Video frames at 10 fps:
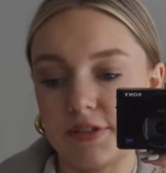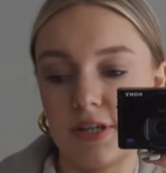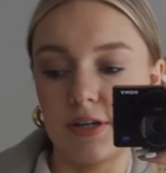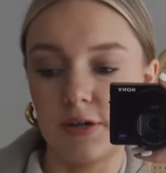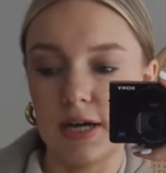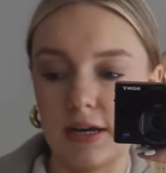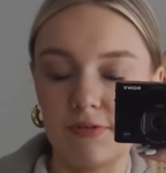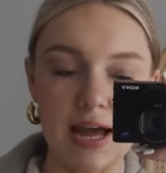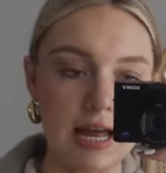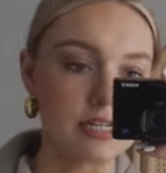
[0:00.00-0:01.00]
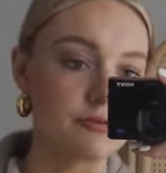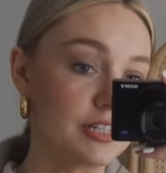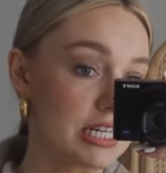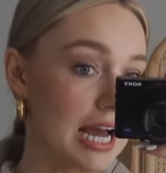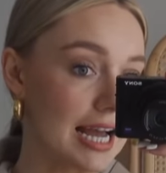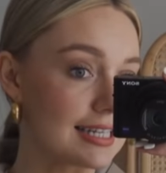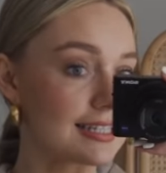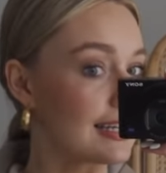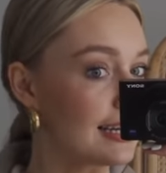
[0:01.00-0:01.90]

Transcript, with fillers: to kind of advertise the